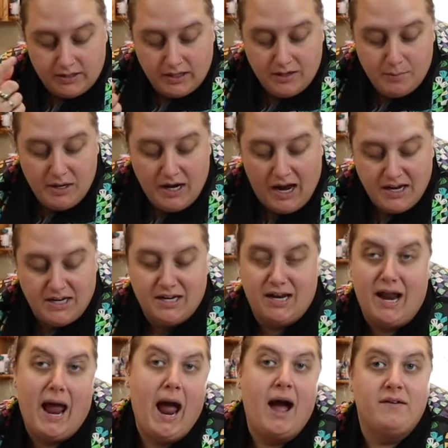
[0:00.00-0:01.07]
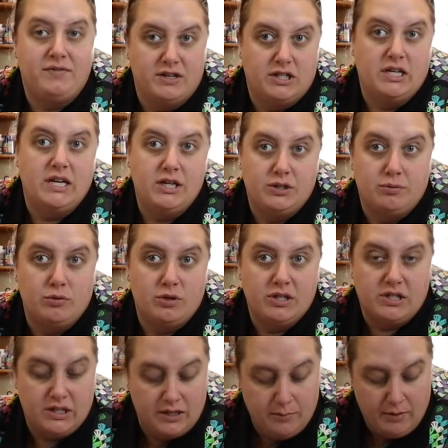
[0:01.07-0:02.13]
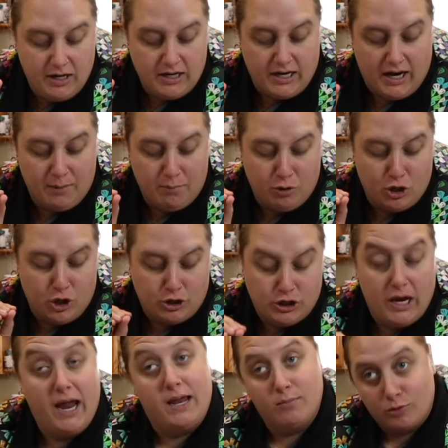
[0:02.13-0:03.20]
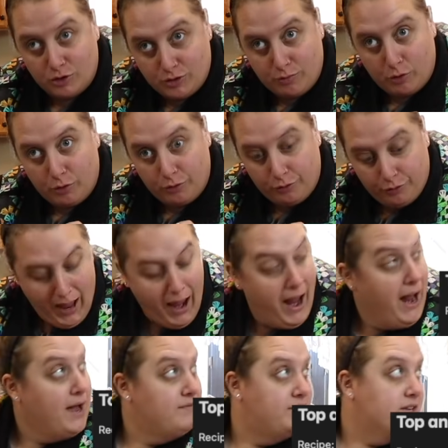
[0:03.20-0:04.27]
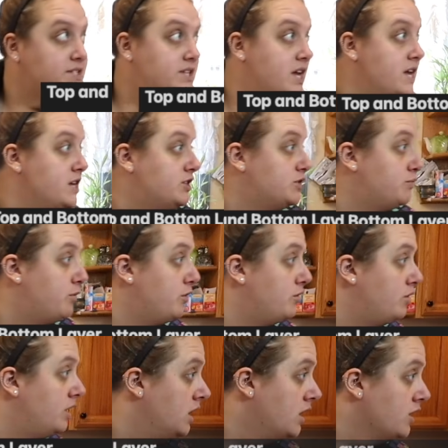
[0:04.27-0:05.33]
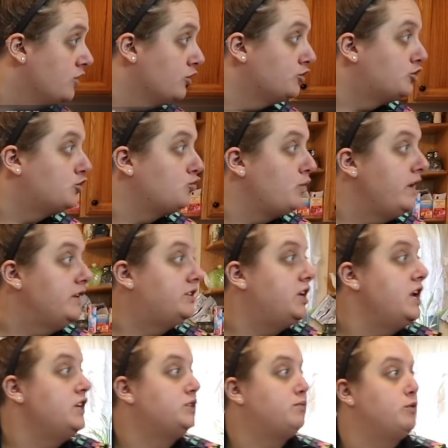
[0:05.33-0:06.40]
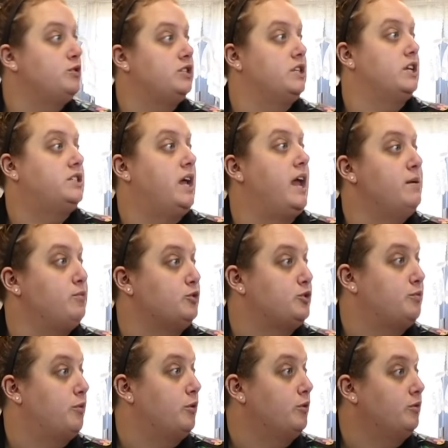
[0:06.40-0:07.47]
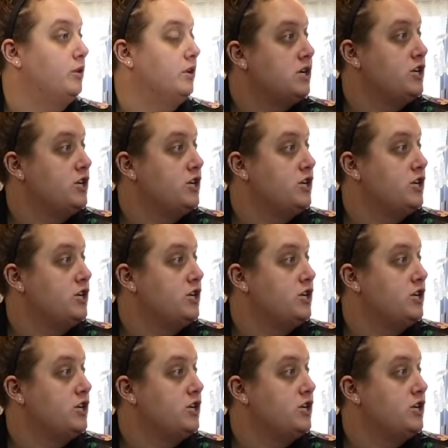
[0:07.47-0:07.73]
Cinnamon, I needed half a teaspoon of cinnamon and I put a tablespoon. Half a teaspoon? There's three teaspoons in a tablespoon.